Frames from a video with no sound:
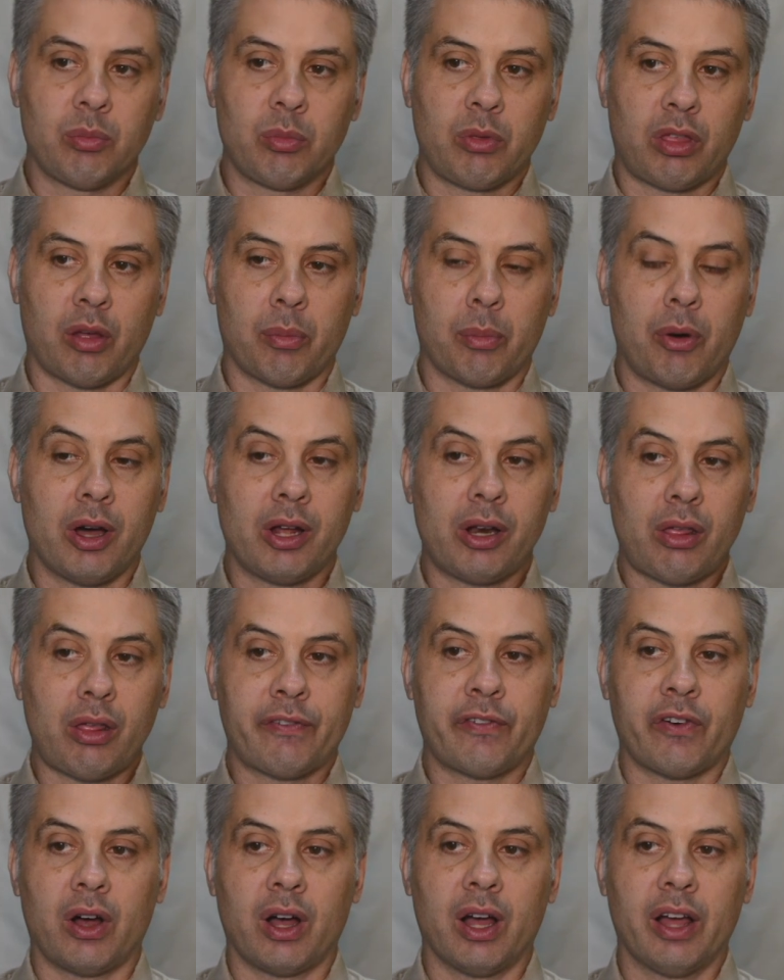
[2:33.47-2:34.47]
So
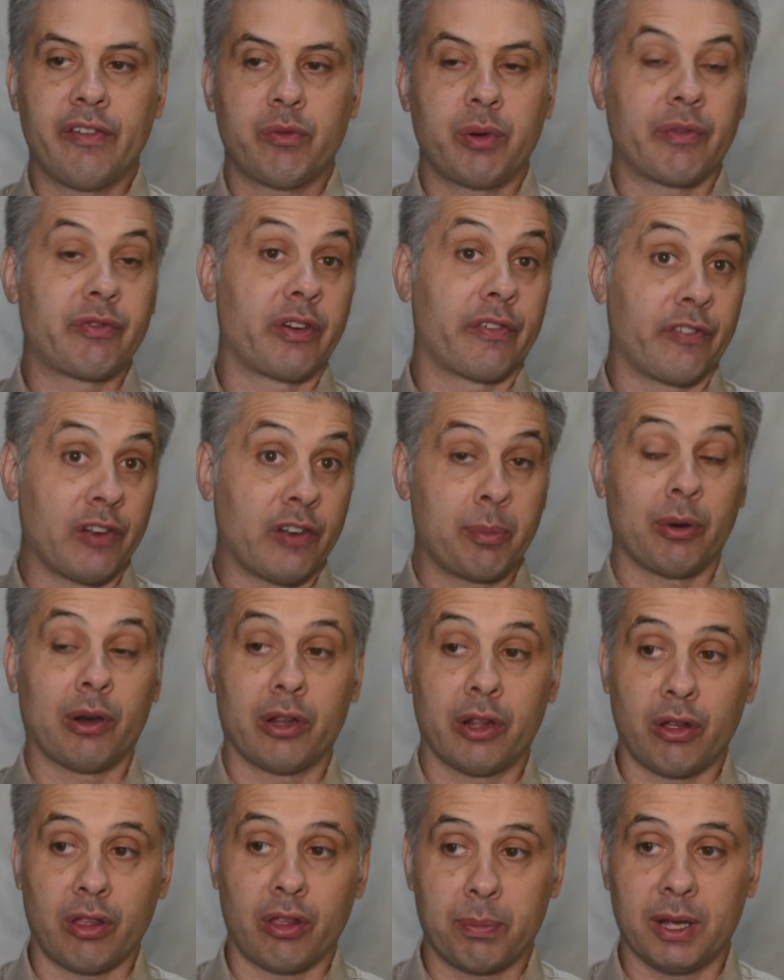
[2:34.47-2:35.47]
-5, we have to flip all of
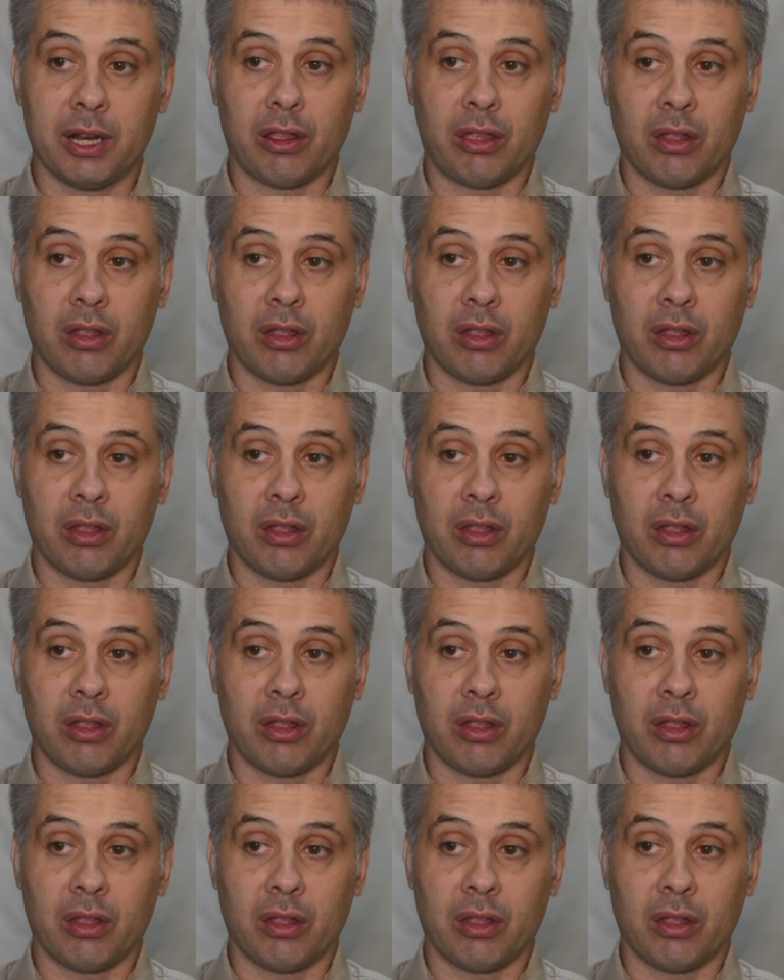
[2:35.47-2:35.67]
those bits.